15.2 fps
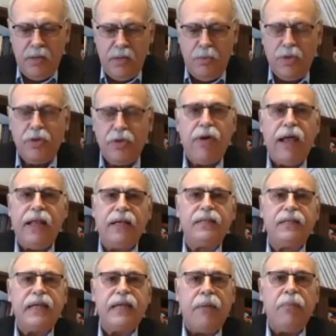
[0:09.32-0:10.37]
with great
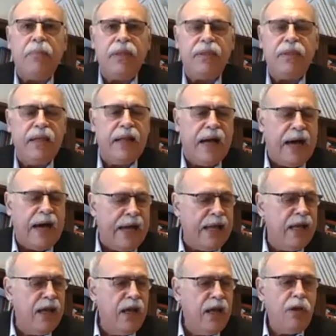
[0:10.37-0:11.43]
excitement that I
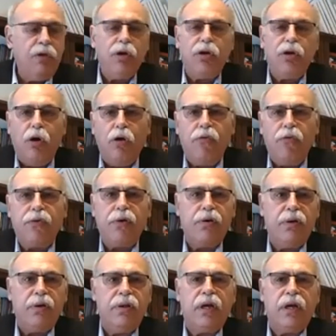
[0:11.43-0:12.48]
look
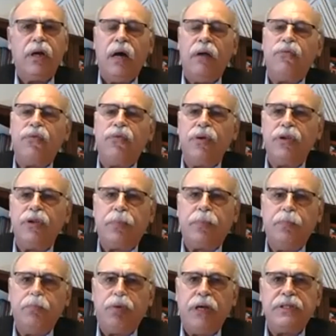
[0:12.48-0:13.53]
over the conference
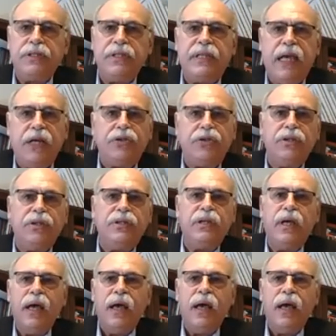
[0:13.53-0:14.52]
presentations.